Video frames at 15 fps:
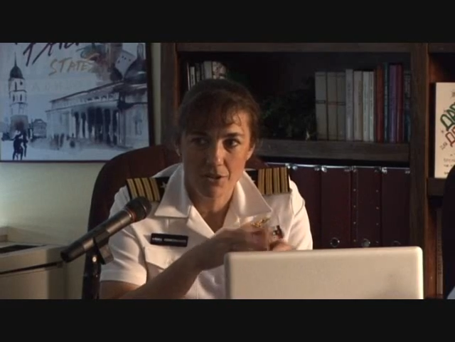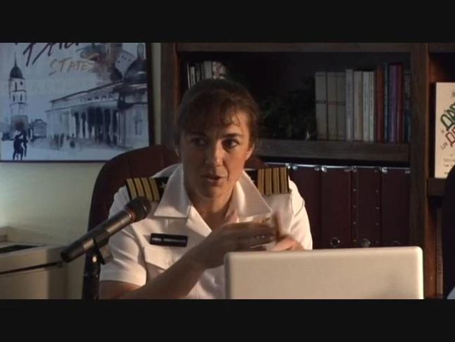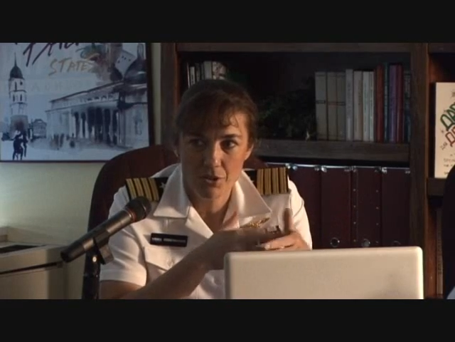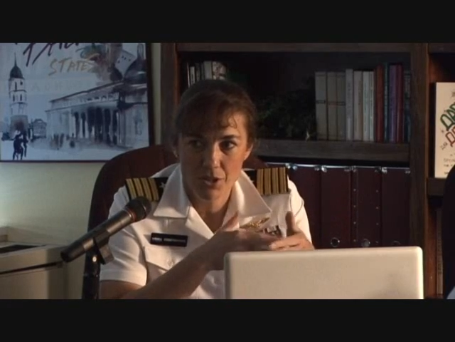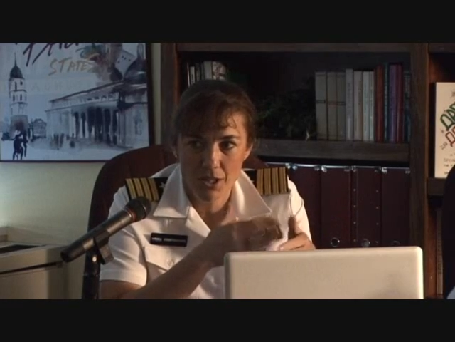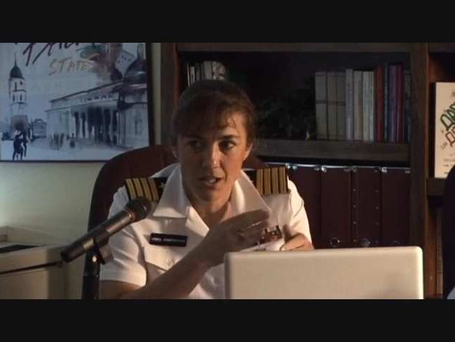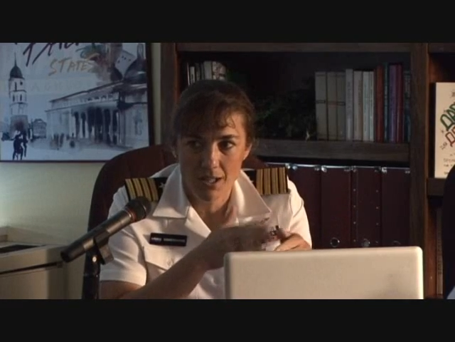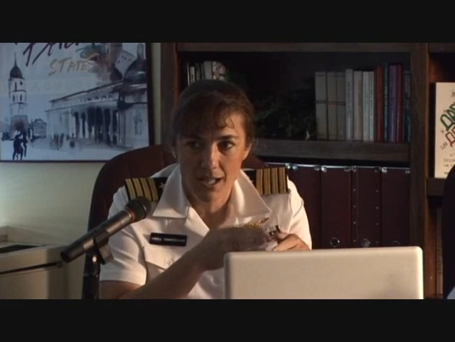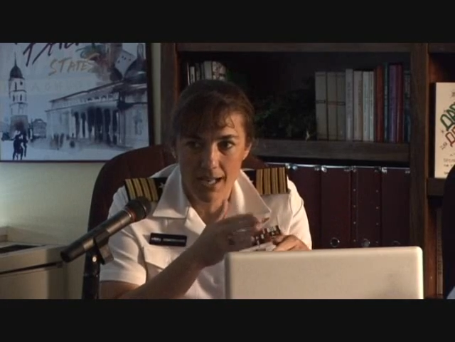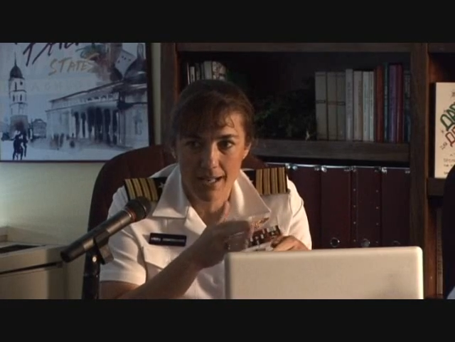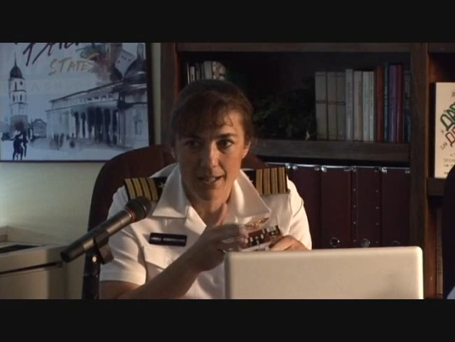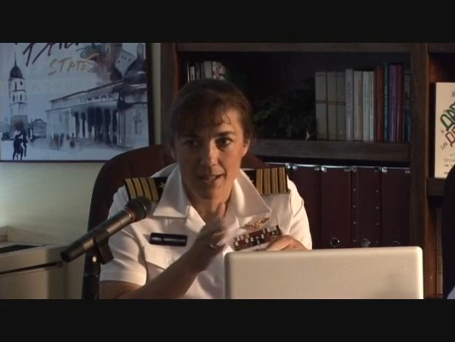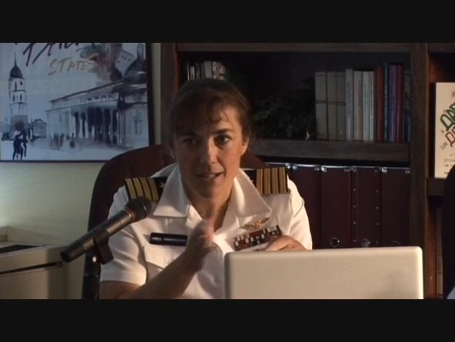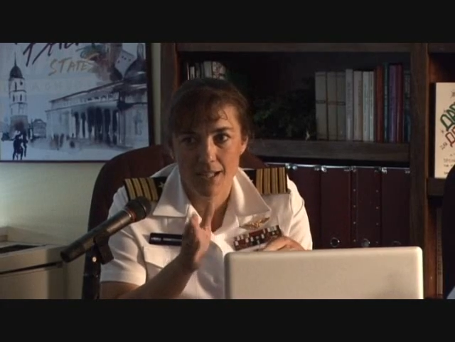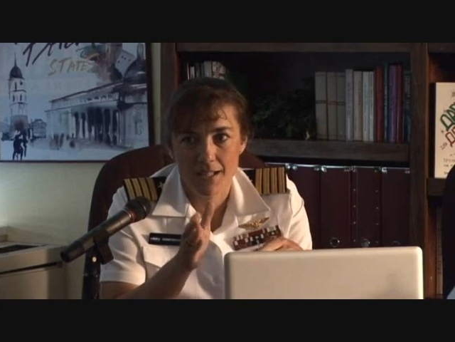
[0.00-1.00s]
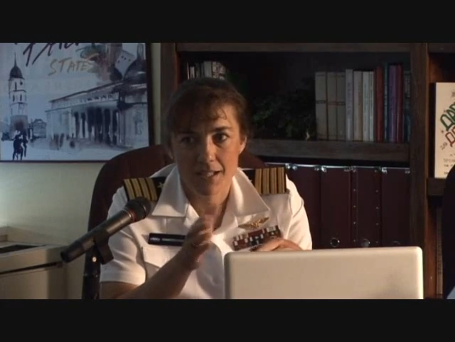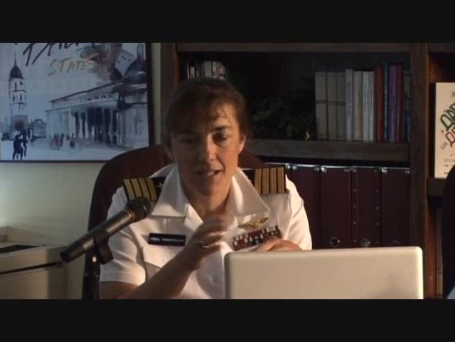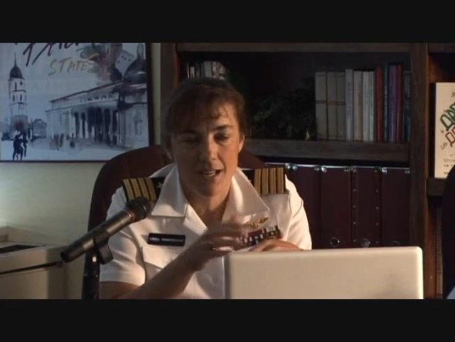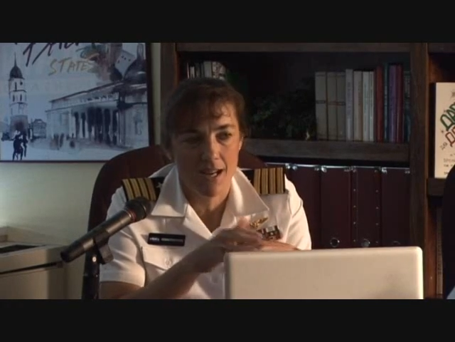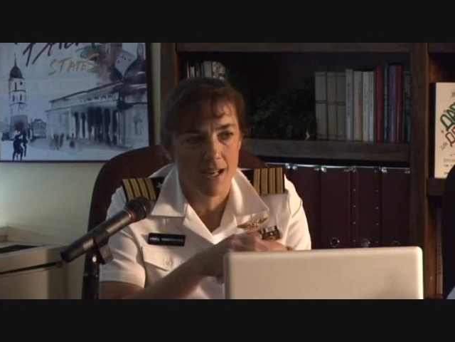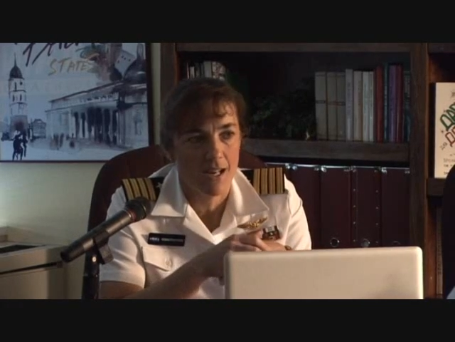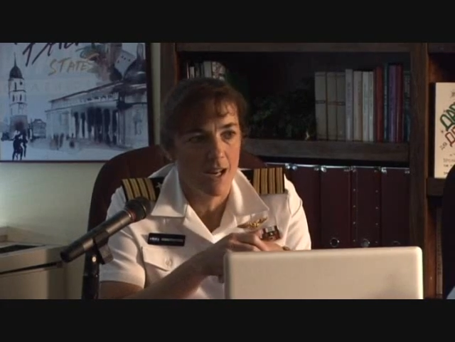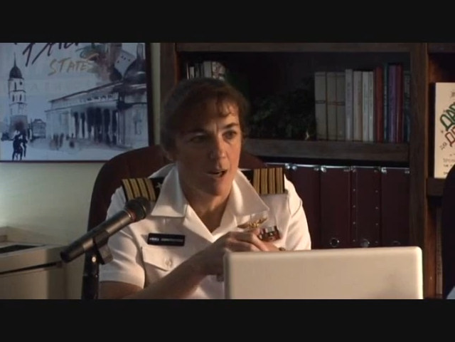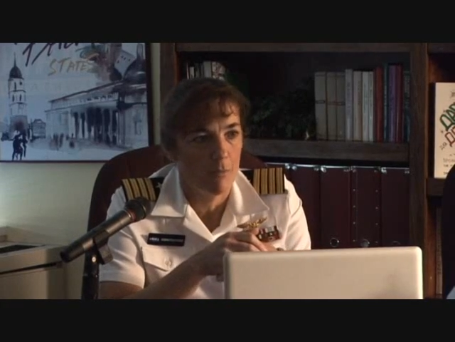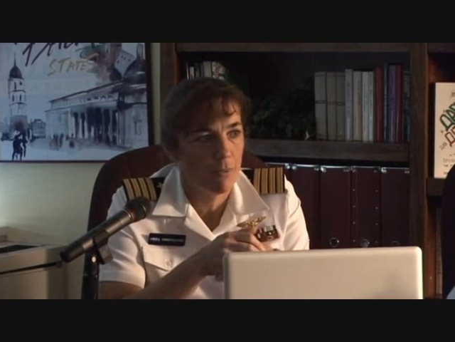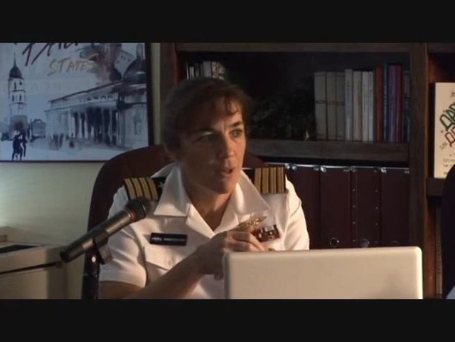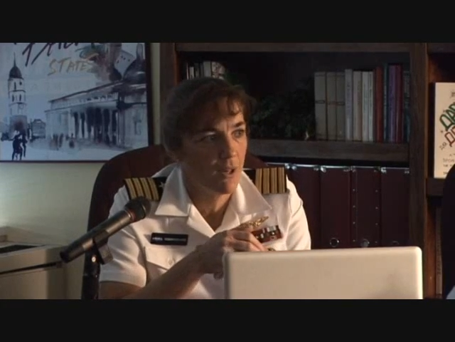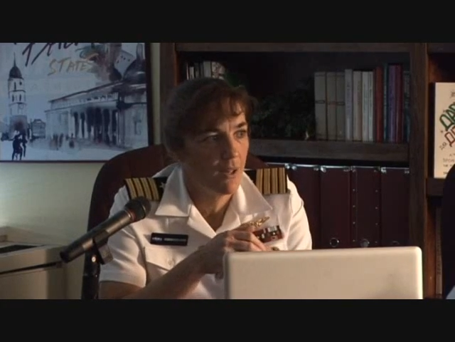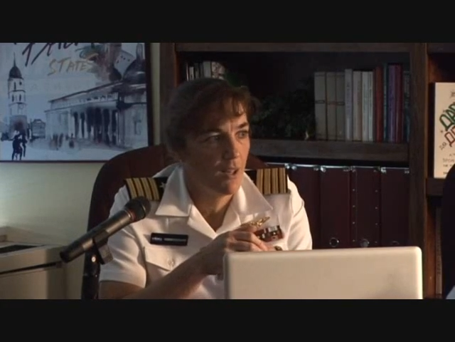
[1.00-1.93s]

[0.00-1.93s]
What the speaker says: It's usually a lot of things stack up.